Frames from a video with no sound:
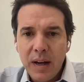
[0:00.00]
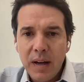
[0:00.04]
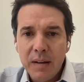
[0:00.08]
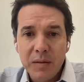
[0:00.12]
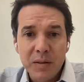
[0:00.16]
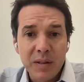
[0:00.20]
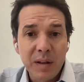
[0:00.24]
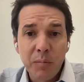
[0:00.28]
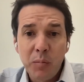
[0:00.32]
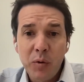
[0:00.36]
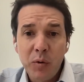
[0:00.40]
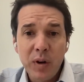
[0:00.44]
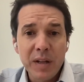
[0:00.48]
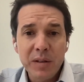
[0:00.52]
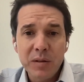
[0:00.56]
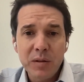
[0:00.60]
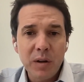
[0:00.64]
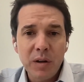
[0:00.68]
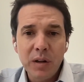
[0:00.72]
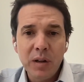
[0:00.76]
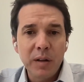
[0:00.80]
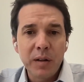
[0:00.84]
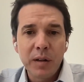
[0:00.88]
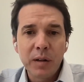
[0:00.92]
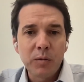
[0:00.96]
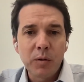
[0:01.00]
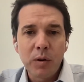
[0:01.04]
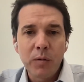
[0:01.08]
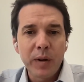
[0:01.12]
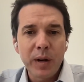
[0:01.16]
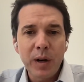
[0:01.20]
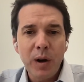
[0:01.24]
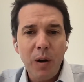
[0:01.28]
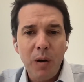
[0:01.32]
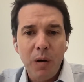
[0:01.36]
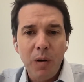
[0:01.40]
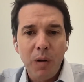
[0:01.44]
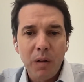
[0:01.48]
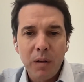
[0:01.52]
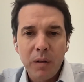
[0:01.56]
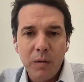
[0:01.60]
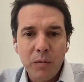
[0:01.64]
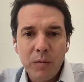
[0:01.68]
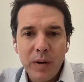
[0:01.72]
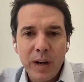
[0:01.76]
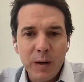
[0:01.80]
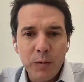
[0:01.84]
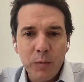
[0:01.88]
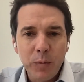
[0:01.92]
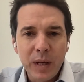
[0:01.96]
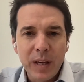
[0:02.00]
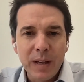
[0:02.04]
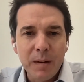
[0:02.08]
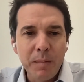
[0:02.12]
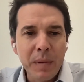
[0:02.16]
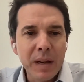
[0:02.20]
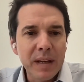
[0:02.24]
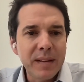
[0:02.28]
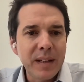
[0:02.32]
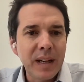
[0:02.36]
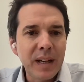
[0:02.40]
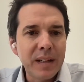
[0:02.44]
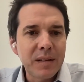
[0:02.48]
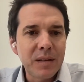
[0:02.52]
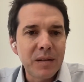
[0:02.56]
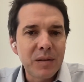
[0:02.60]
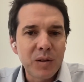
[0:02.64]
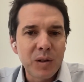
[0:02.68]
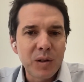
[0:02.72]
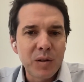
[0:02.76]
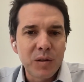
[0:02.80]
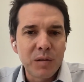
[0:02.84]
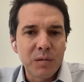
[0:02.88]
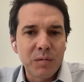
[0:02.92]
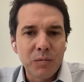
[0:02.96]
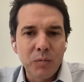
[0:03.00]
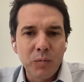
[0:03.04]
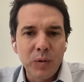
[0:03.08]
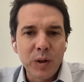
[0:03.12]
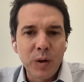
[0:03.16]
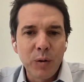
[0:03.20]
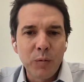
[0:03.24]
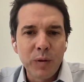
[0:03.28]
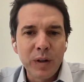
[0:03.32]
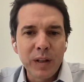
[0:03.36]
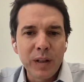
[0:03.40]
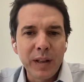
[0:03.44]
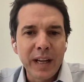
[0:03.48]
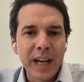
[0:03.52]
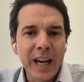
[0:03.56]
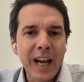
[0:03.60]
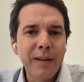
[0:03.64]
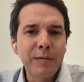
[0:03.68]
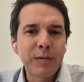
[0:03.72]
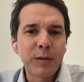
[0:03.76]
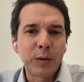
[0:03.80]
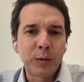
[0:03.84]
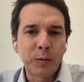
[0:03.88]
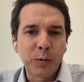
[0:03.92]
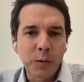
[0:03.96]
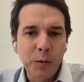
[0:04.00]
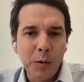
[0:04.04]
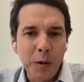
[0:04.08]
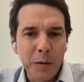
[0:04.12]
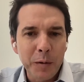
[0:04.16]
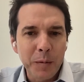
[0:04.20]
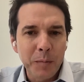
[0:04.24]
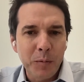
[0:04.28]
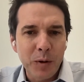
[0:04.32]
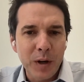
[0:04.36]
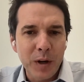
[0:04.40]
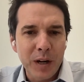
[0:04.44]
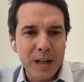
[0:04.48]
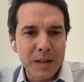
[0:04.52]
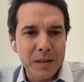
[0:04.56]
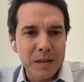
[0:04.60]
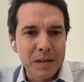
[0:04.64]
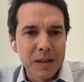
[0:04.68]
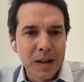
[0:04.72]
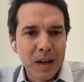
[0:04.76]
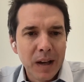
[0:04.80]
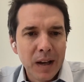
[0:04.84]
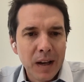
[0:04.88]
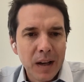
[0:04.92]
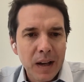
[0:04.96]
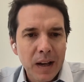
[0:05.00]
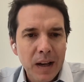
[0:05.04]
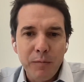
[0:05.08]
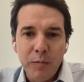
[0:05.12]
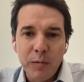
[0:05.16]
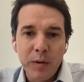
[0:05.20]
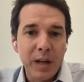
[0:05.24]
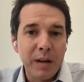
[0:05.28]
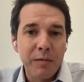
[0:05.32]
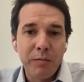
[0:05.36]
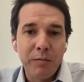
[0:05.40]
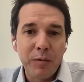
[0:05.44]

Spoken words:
Some brands aren't going to grow at all, right? We can make that decision. We don't really have to grow all the brands if